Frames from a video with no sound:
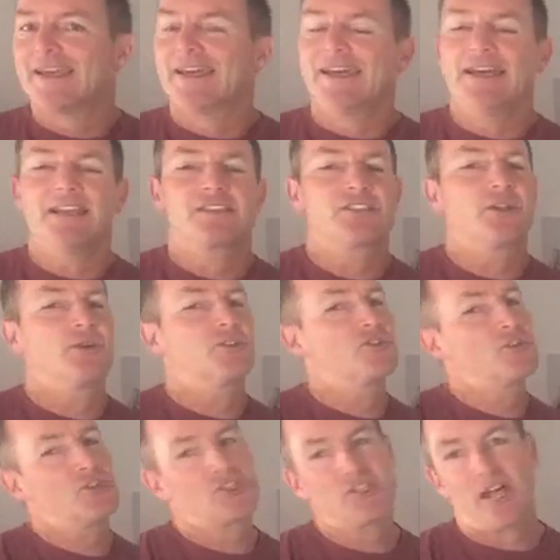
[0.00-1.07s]
And so it's
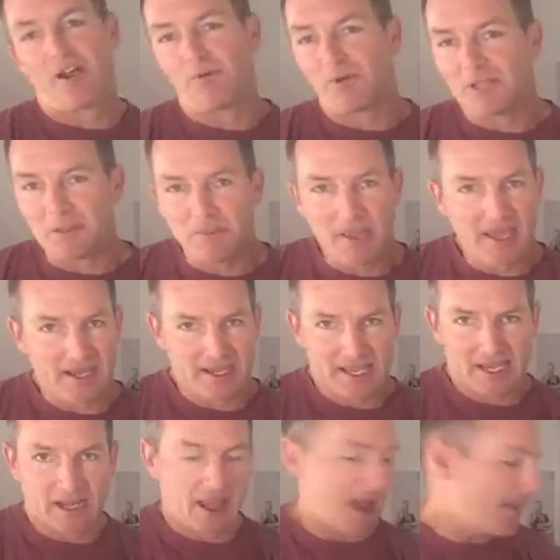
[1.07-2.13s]
just not really panning
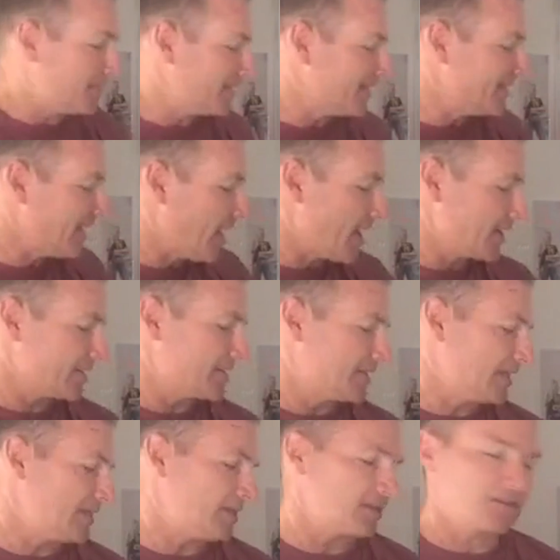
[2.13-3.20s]
out. I'm not
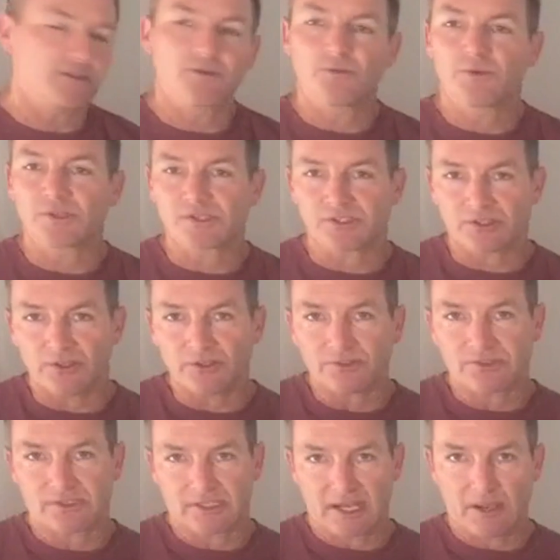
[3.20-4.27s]
getting the
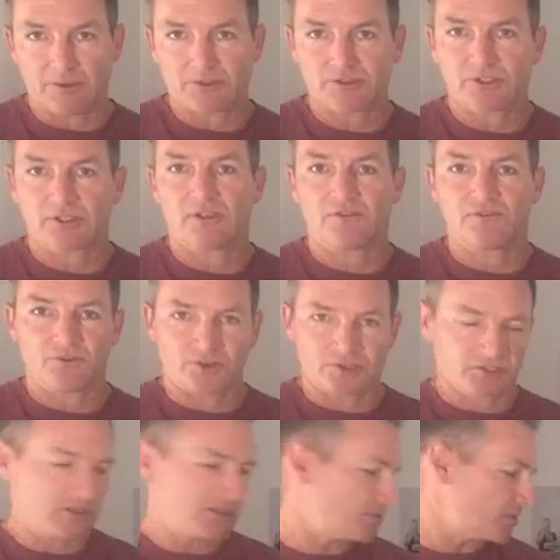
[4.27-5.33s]
results that I was looking for.
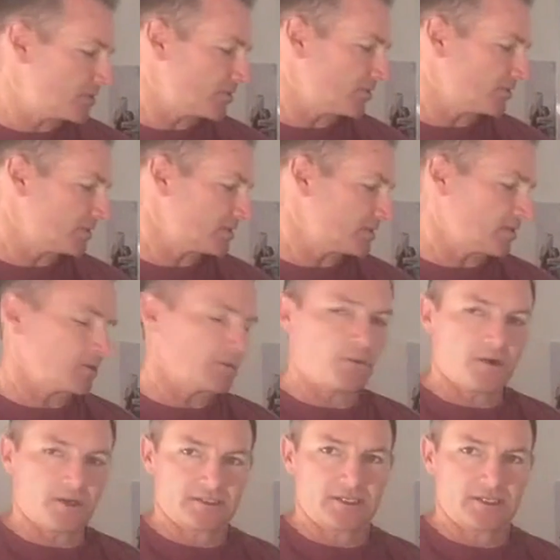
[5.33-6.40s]
So this result is
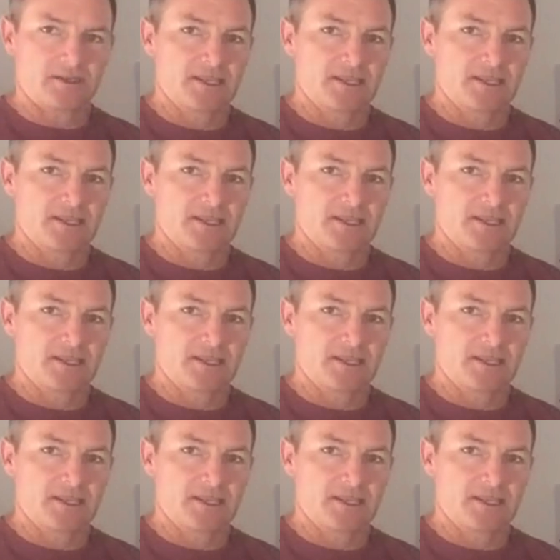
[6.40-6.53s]
unwanted.